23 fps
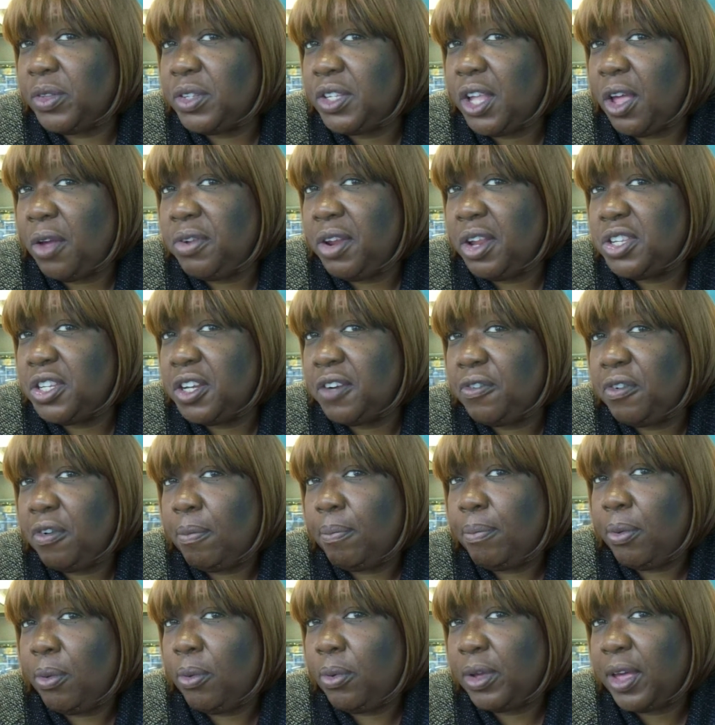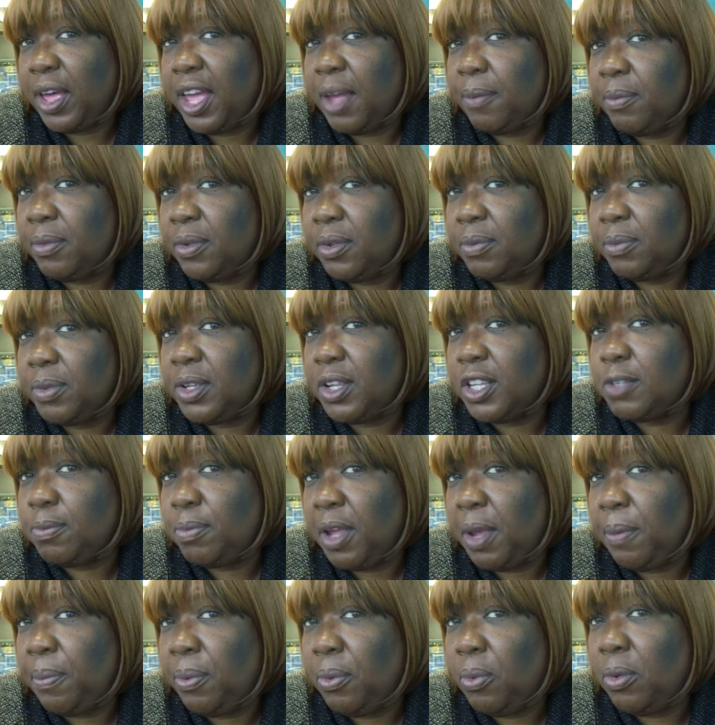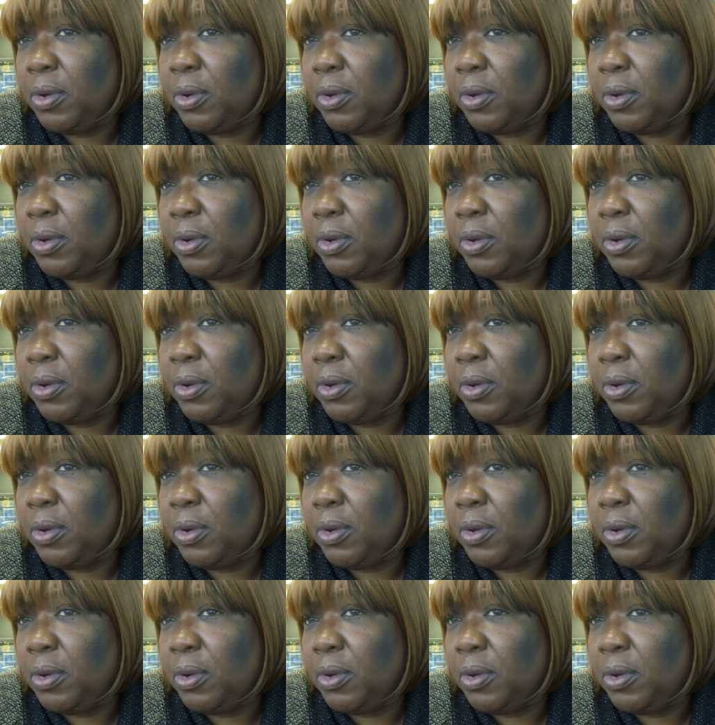totally different ball game because people